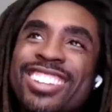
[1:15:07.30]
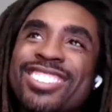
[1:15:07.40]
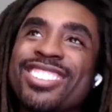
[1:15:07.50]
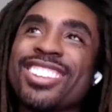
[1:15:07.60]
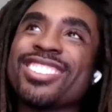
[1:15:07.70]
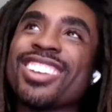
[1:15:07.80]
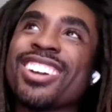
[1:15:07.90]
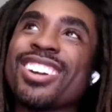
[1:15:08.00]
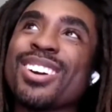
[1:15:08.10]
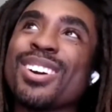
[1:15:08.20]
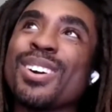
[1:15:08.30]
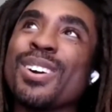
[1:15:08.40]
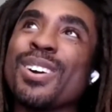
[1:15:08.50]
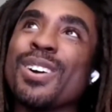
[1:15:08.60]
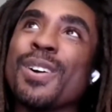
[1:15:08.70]
that's like
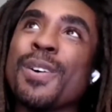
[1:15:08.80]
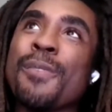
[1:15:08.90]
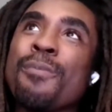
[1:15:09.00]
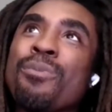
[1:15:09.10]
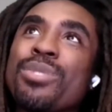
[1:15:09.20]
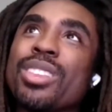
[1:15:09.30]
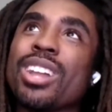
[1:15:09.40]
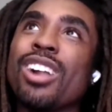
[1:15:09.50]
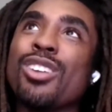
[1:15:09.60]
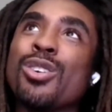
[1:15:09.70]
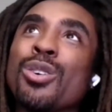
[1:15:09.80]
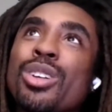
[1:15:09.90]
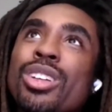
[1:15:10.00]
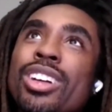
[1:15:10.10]
I don't know.